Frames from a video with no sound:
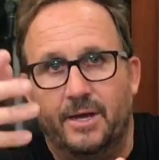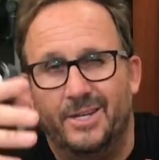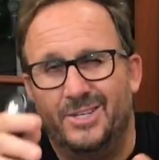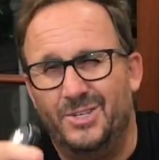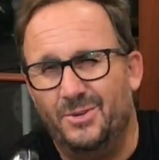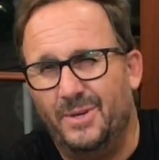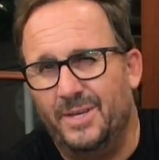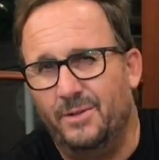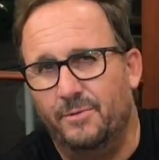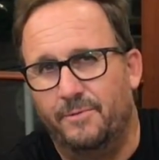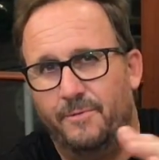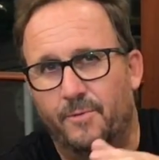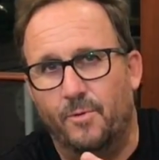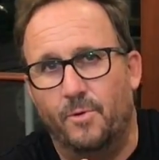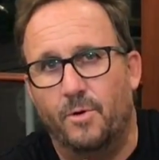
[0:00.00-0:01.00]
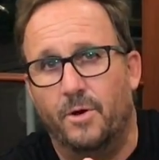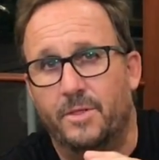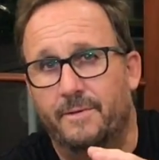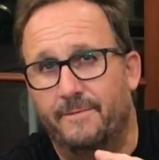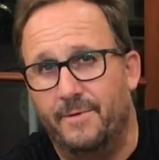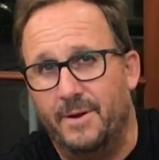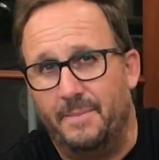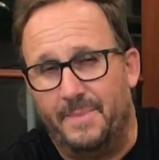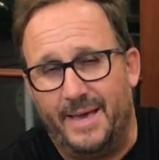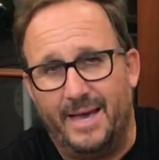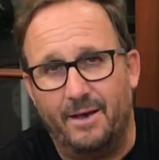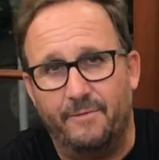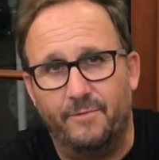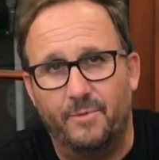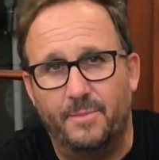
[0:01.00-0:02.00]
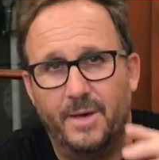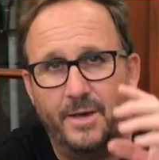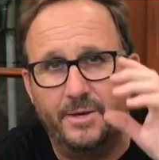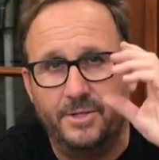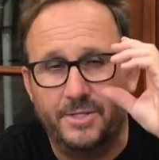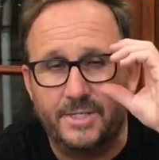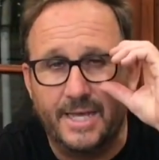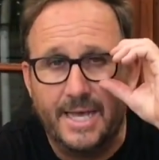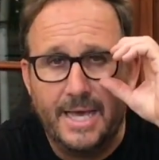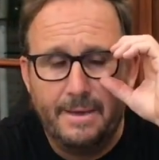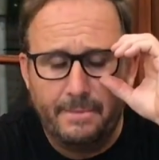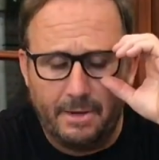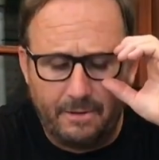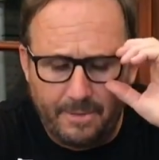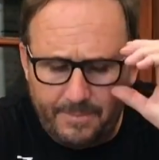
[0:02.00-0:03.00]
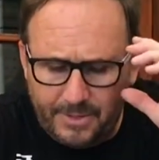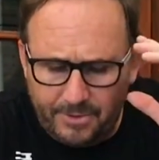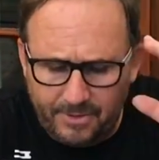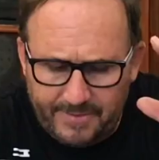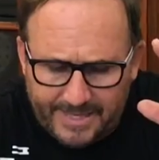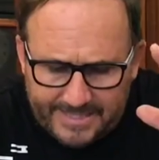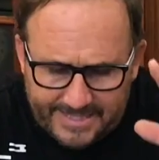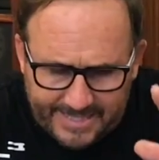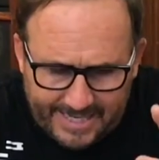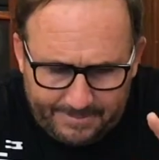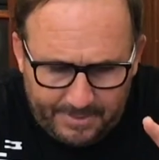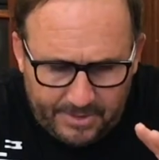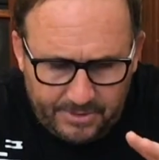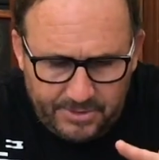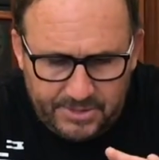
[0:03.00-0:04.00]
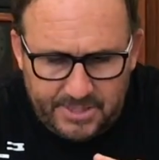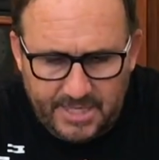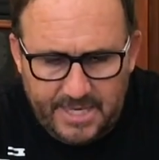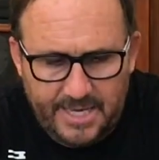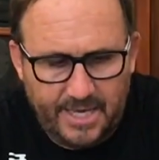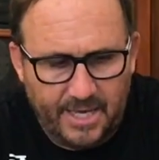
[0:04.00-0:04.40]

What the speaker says: I do hill 4 on the very powerful motors, but I won't be doing that today because